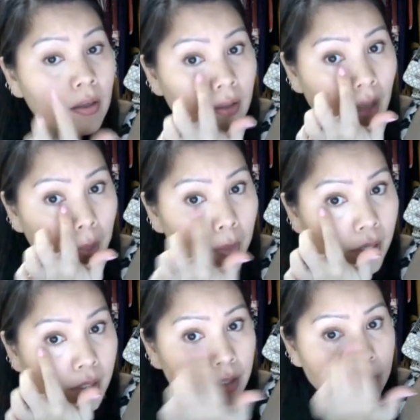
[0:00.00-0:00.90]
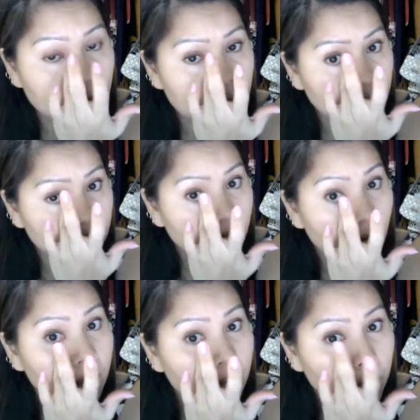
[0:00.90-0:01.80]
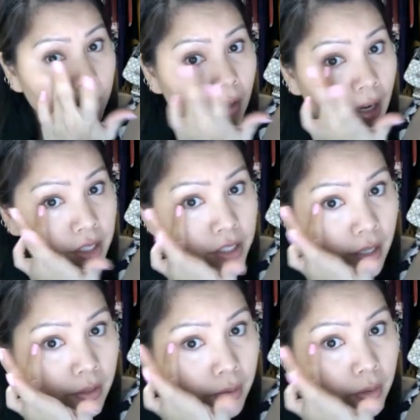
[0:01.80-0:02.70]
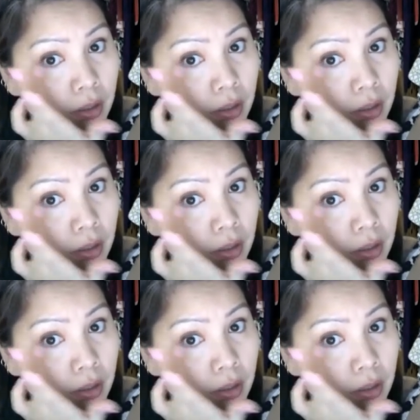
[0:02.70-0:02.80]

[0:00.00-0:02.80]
that part is usually covered with eyeshadow,